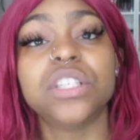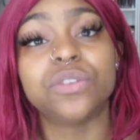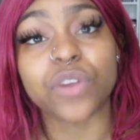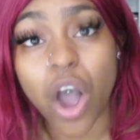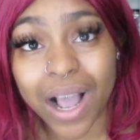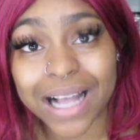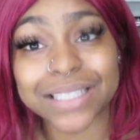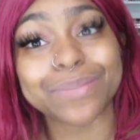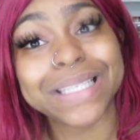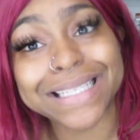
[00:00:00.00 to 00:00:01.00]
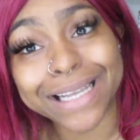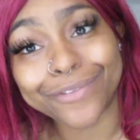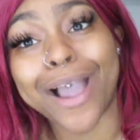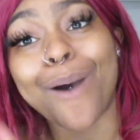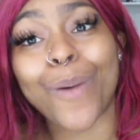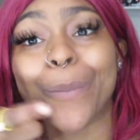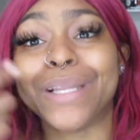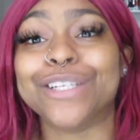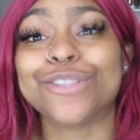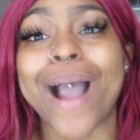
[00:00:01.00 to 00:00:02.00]
If y'all got some stuff y'all want me
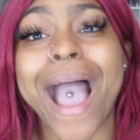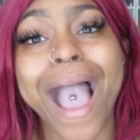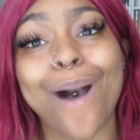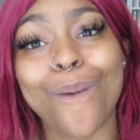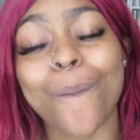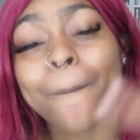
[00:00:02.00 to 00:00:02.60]
to try out,